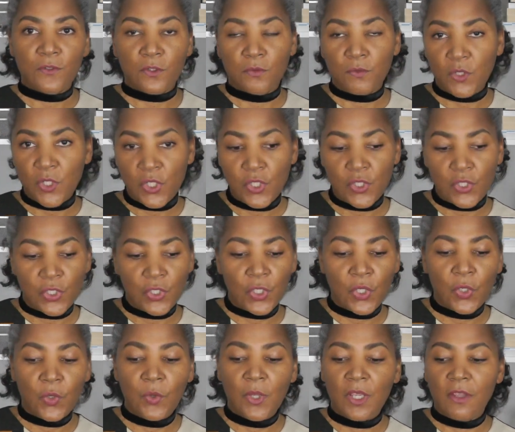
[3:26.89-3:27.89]
some use to
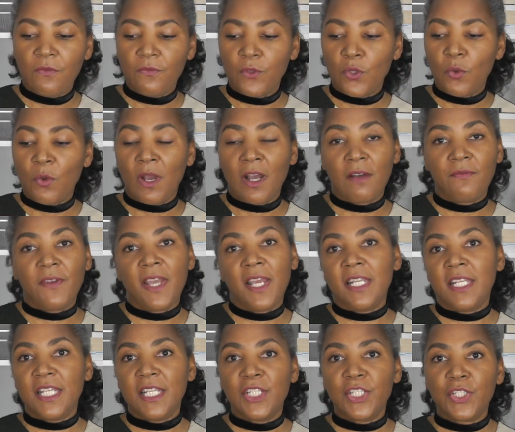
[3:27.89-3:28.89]
you if you have
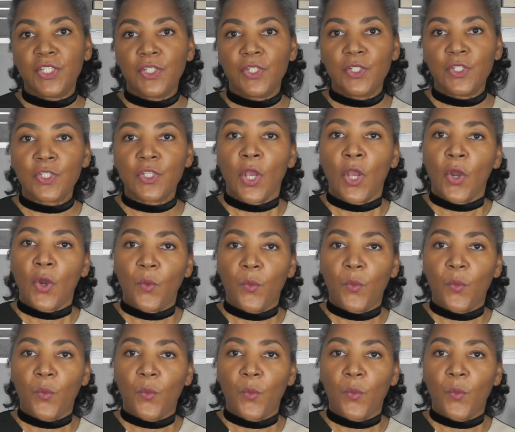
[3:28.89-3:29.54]
any issues